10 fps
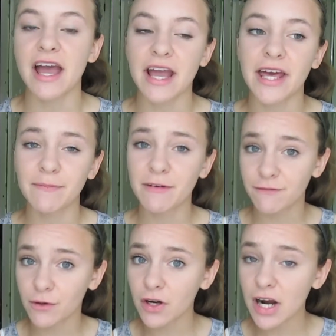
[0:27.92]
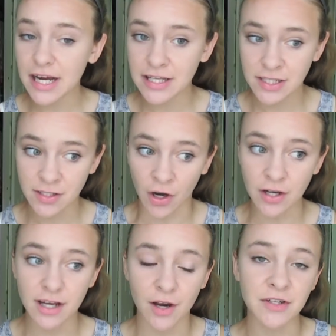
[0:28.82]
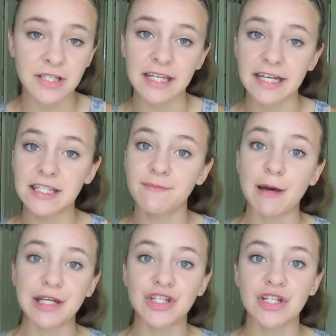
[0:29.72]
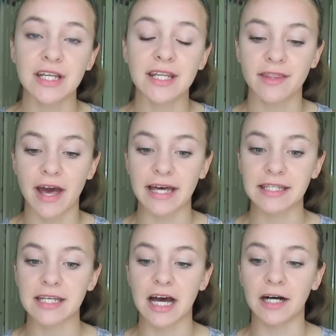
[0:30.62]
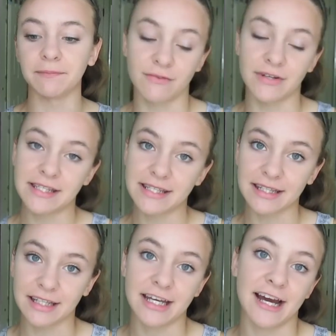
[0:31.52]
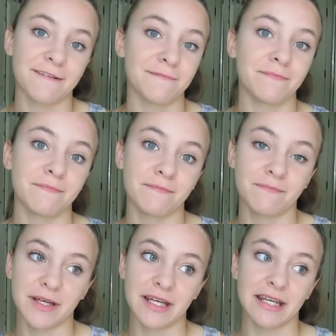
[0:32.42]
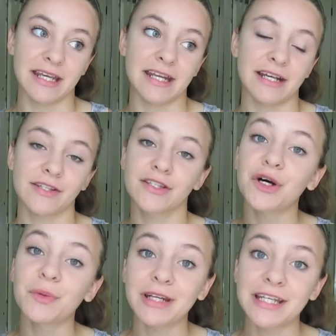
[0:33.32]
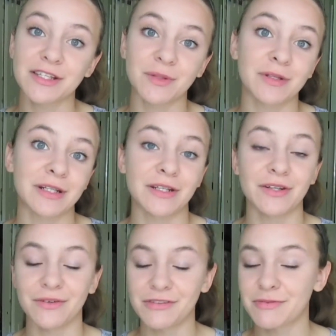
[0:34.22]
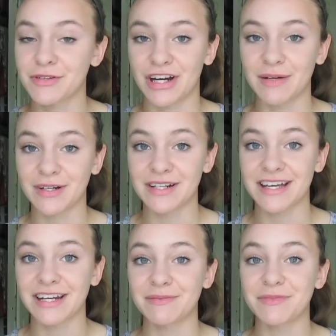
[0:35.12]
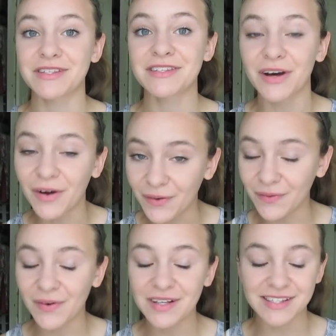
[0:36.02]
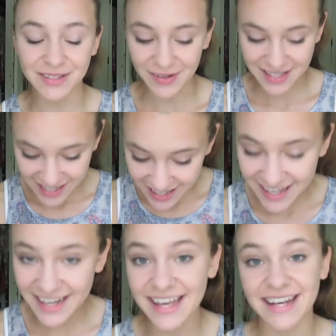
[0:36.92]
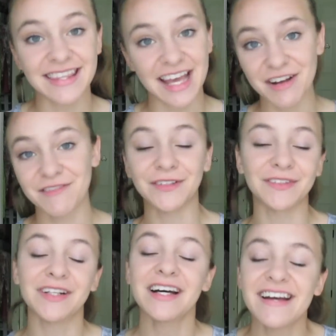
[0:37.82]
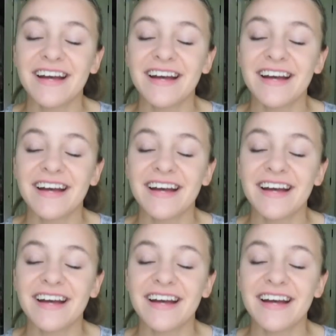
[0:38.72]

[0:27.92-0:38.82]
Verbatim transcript: And before I start, I would just like to mention that um, recently I've been getting so many, so many new subscribers, and I'm so, so excited and thankful